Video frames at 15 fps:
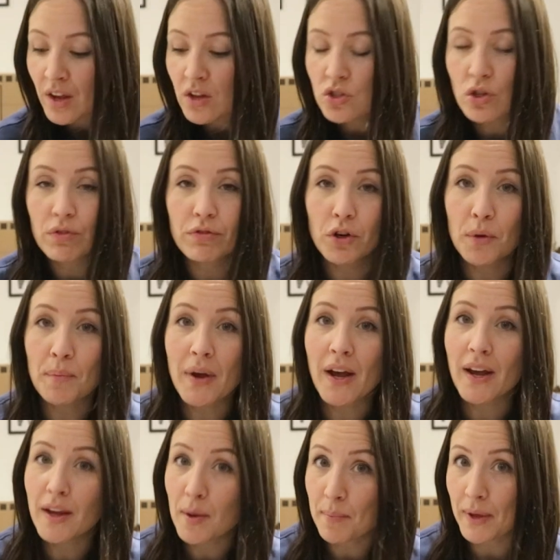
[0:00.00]
So for
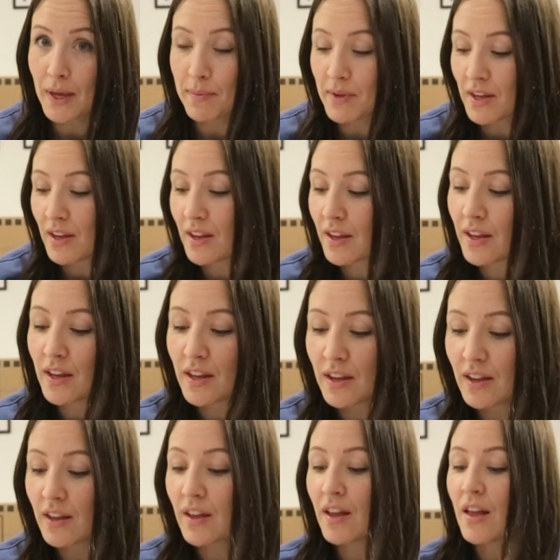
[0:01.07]
my baby,
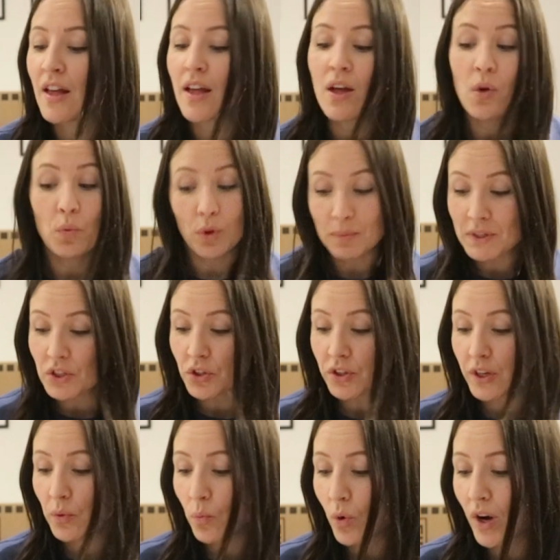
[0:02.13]
he will be
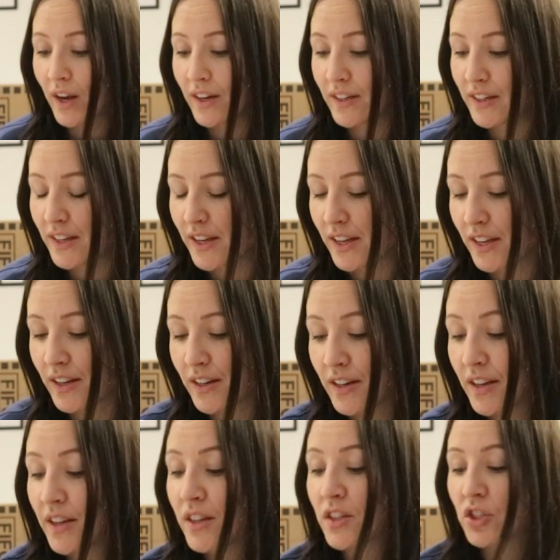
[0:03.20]
turning one
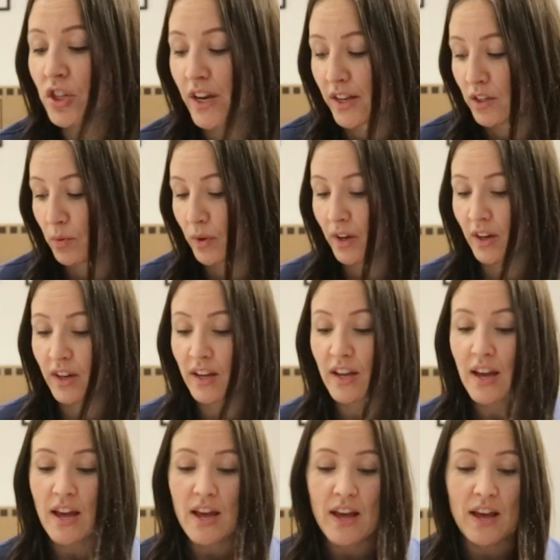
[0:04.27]
in January
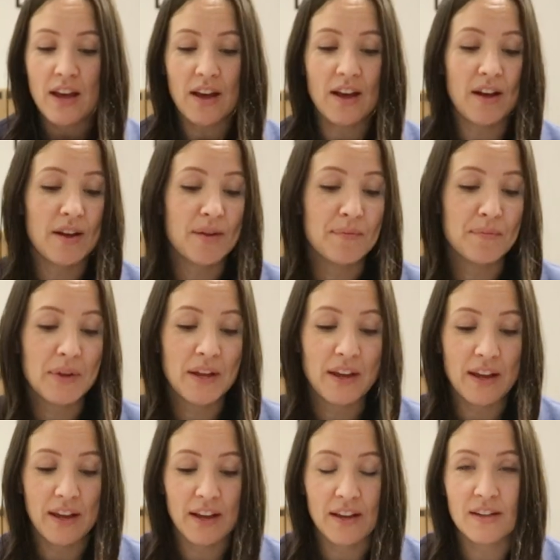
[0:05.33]
um,
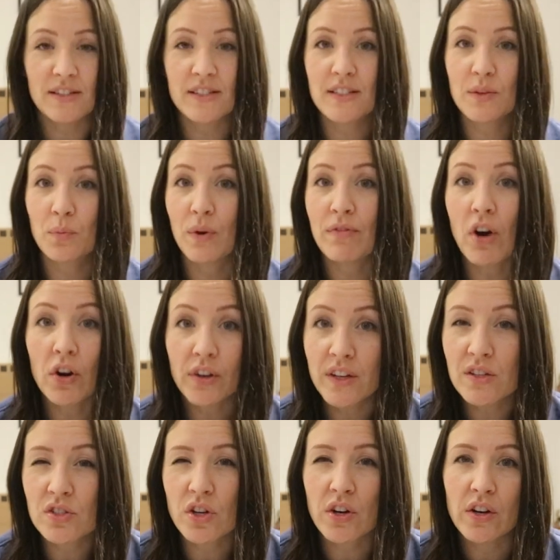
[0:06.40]
and we've already
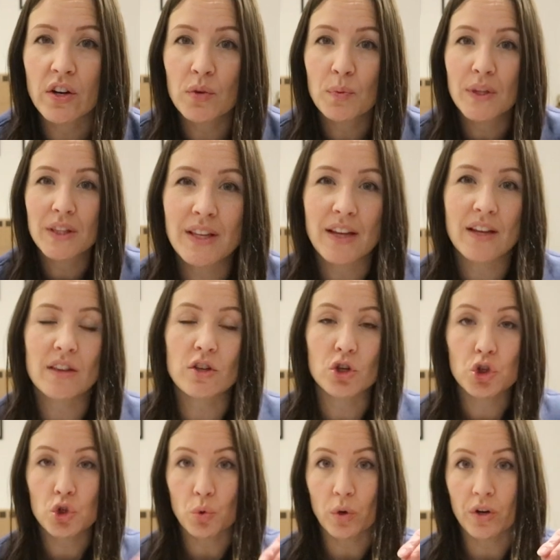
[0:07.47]
started like the
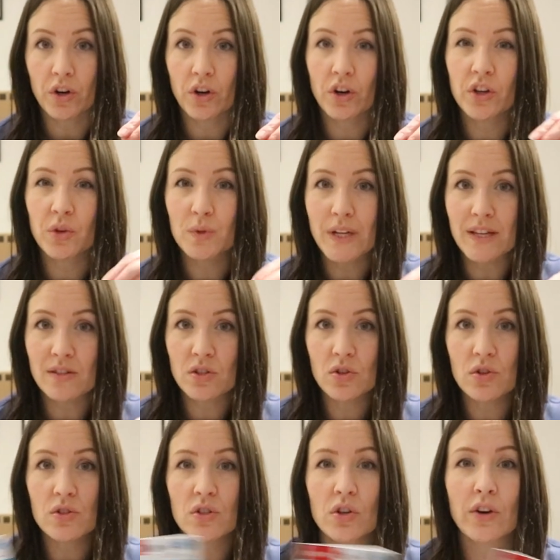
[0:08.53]
shorter
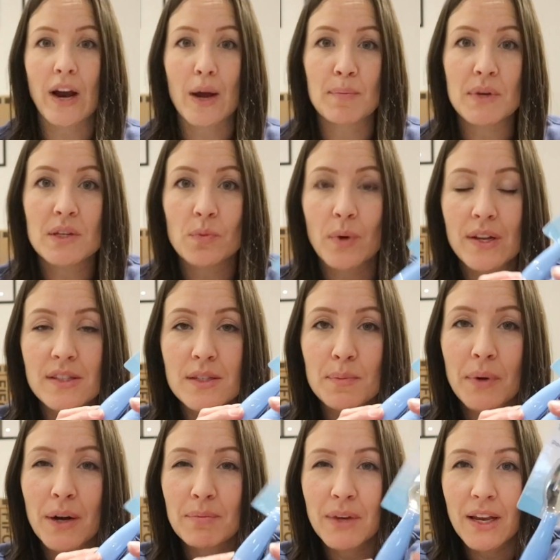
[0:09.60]
utensils, the grabbies ones,
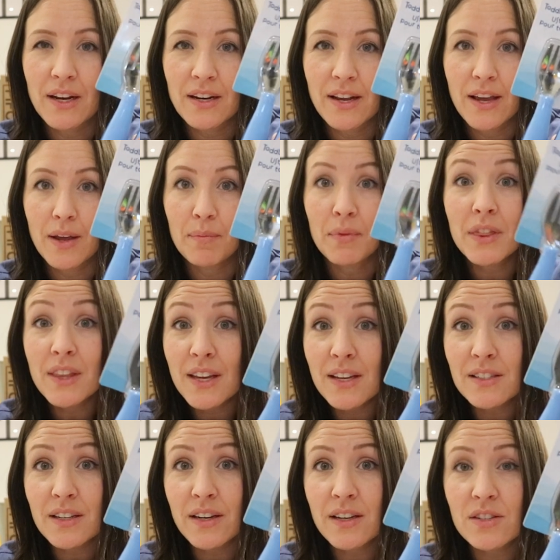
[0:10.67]
but I'm getting him
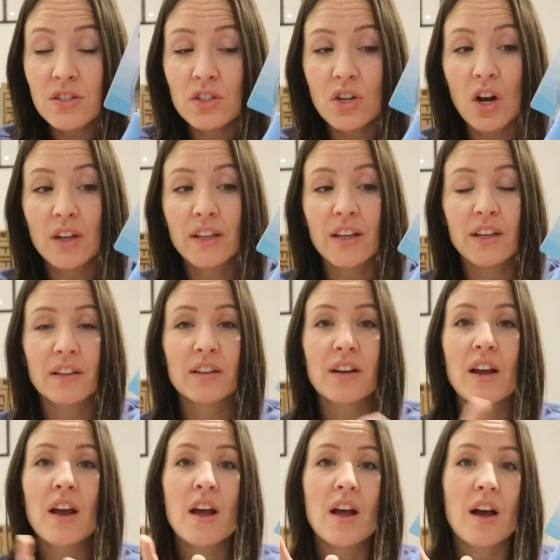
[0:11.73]
these in his stocking.
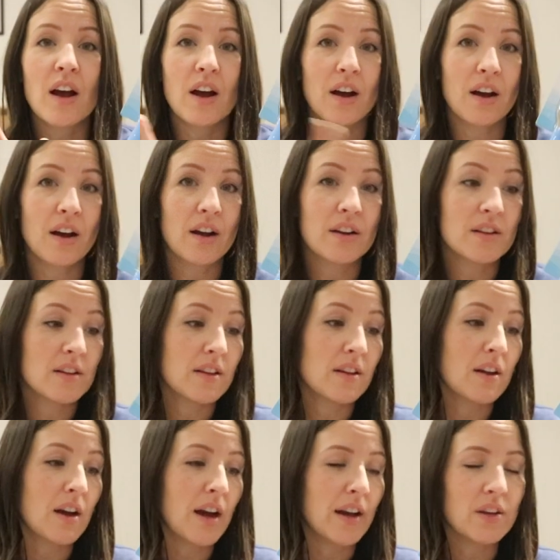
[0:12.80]
Uh,
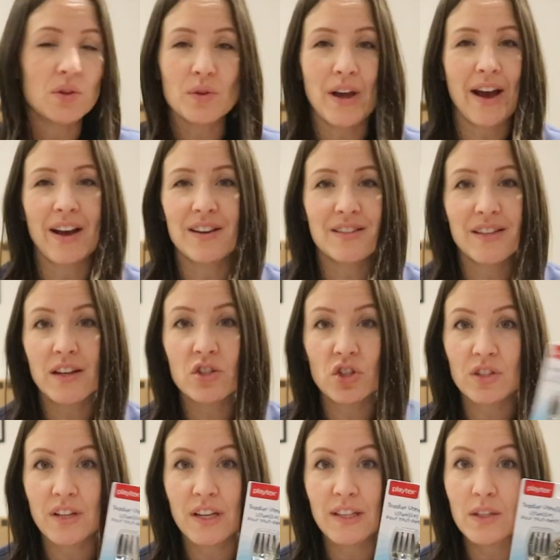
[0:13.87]
I had a set
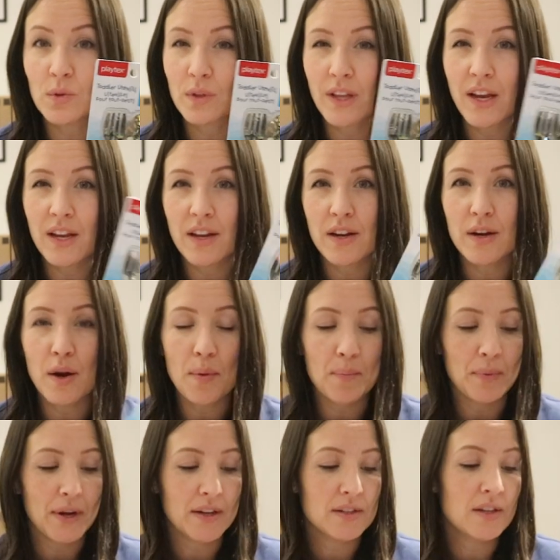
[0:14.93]
just like this with Hayden,
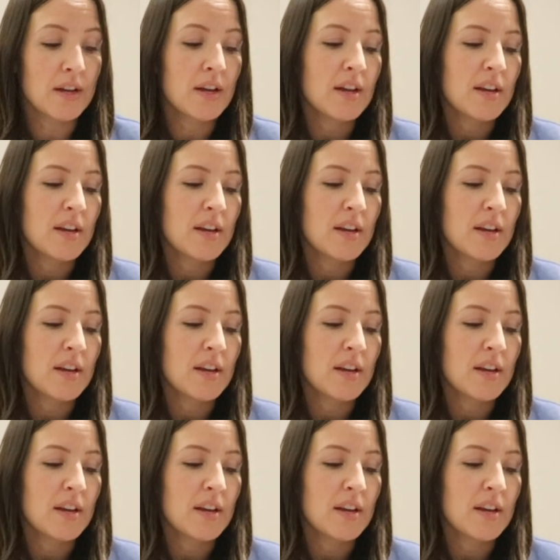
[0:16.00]
but